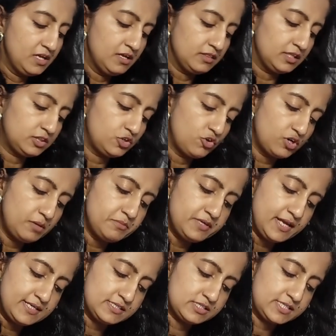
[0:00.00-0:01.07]
The
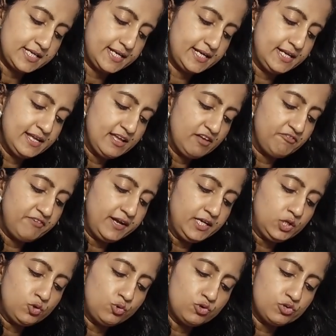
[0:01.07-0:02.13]
theorem said
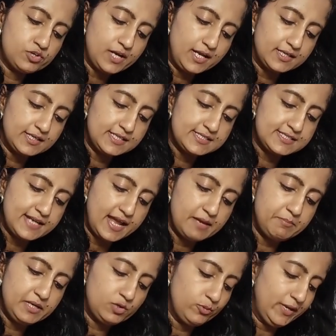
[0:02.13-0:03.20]
when two triangles lie
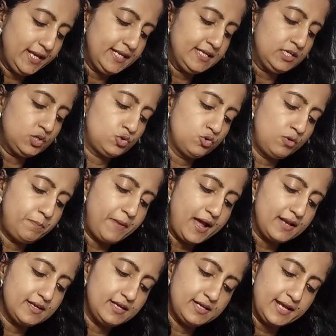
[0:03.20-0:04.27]
between two
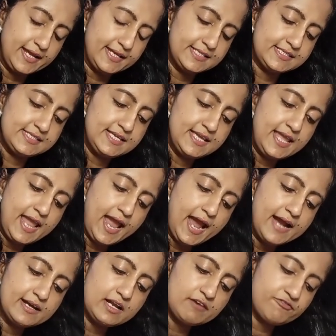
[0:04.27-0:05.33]
parallel lines
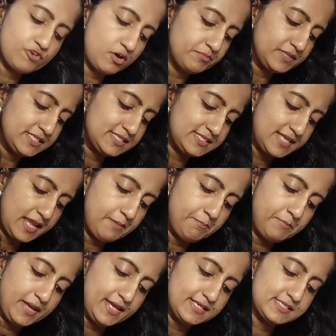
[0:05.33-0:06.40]
and are from the same
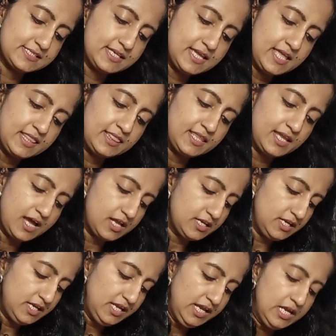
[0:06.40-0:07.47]
base, they
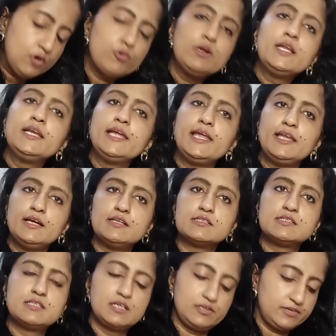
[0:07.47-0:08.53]
are equal in
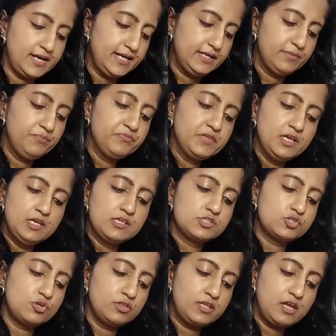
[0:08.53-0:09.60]
areas, right?
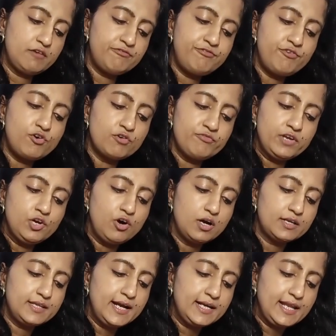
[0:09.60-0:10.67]
So therefore, we
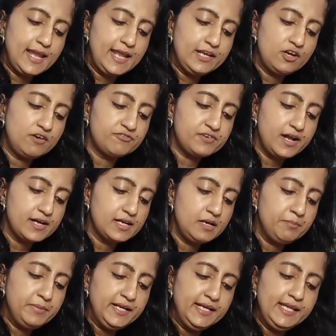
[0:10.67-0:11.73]
got that area of
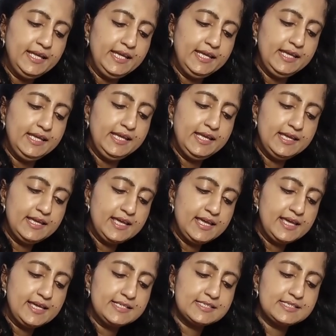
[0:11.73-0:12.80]
triangle BDE
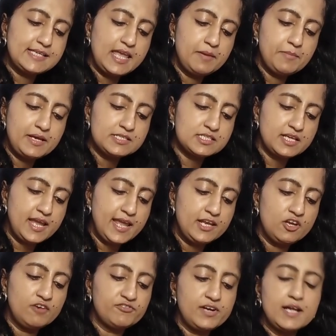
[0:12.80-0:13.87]
is same as
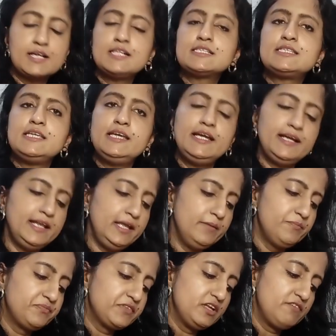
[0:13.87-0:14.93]
area of triangle CED,
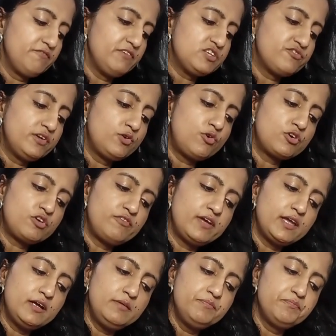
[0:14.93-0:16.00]
which we wrote over
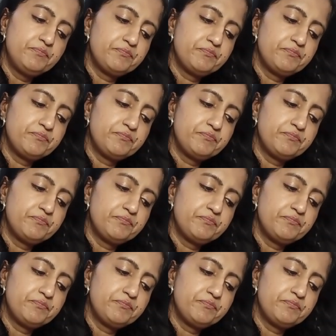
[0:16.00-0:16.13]
here.